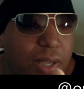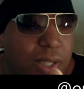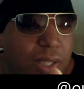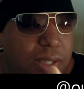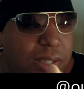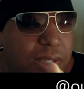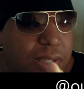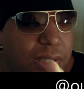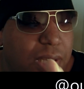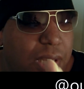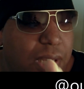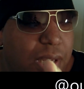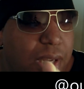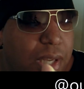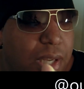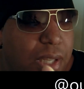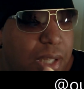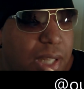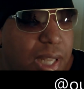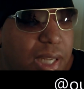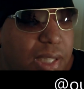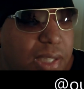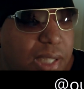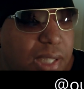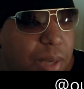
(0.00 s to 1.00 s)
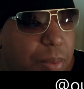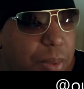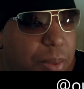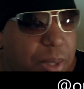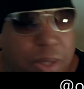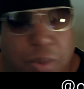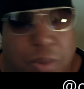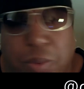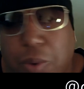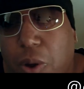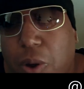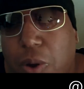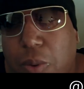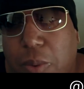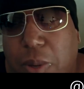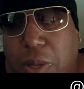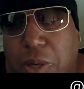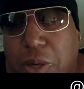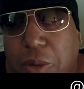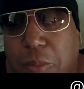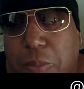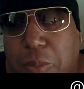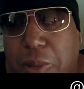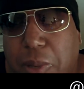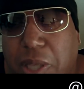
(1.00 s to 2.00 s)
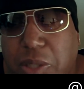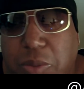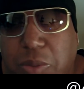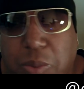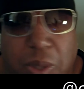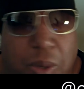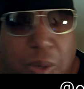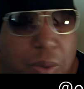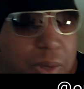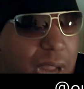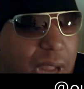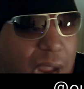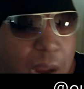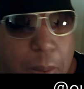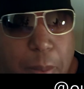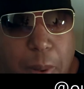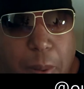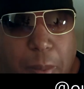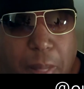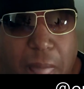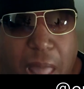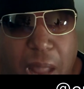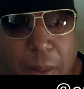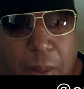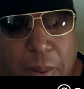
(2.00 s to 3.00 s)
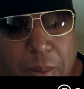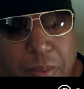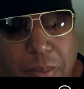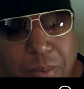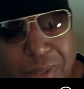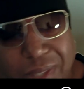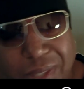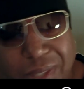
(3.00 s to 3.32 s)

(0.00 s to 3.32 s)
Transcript: us, they say we throw them under the bus, we don't care about black people.